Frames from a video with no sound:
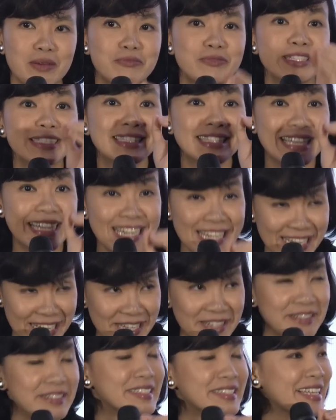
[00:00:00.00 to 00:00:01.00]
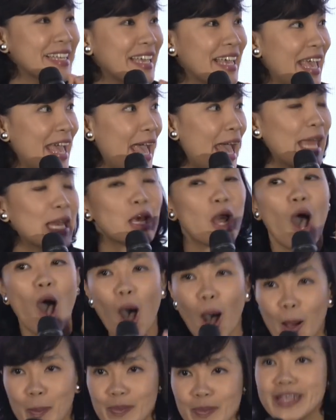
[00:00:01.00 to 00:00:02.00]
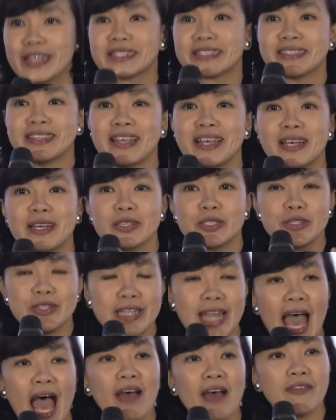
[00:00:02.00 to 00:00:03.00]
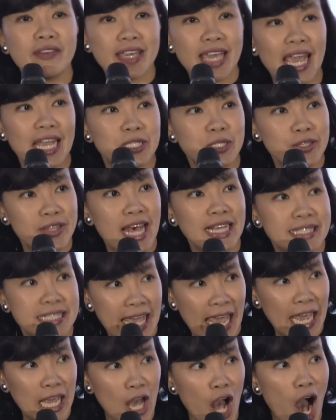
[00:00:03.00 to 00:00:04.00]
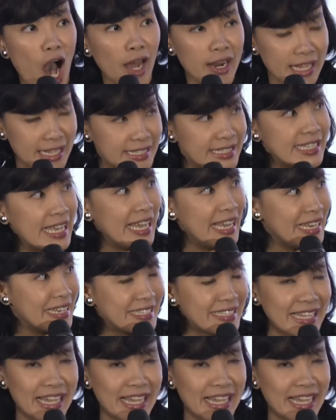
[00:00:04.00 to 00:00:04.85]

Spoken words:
resilience and calmness to navigate to that chaotic scenes.